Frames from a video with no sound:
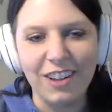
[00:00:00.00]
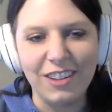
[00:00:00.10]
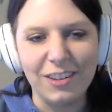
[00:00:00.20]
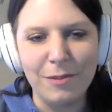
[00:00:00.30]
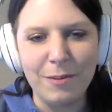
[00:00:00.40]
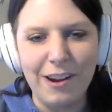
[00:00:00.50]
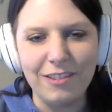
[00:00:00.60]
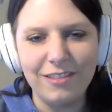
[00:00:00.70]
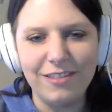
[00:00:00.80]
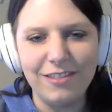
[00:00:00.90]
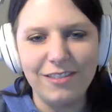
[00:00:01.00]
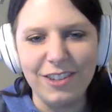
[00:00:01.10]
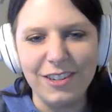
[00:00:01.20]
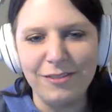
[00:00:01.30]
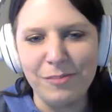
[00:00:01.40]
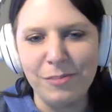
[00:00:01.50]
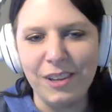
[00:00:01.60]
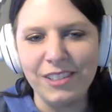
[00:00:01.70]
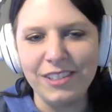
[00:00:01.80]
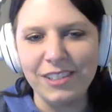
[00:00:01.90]
little bit about all the different
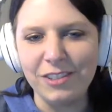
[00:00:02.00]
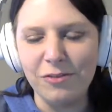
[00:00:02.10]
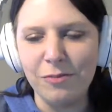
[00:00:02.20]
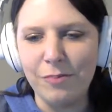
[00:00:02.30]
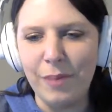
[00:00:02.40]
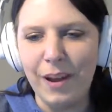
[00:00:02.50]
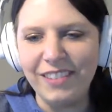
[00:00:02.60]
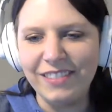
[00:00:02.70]
places you've been